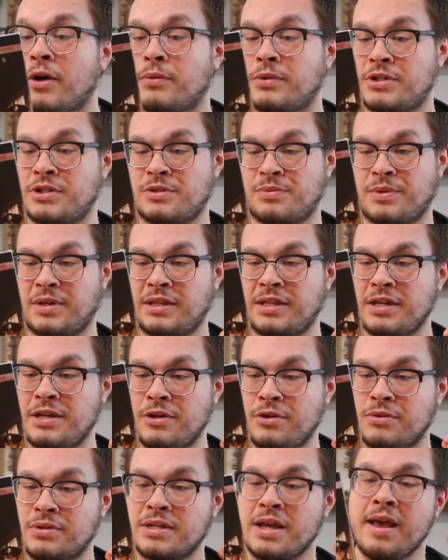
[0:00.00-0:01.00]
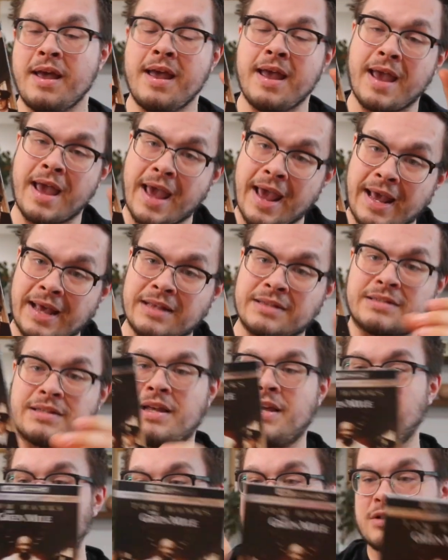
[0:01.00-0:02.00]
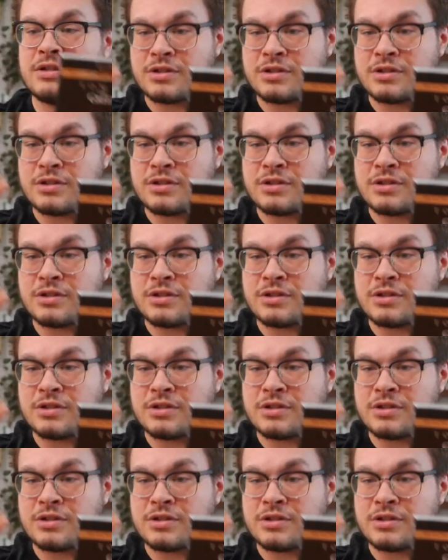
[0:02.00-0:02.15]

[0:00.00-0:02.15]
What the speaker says: which is what they use as a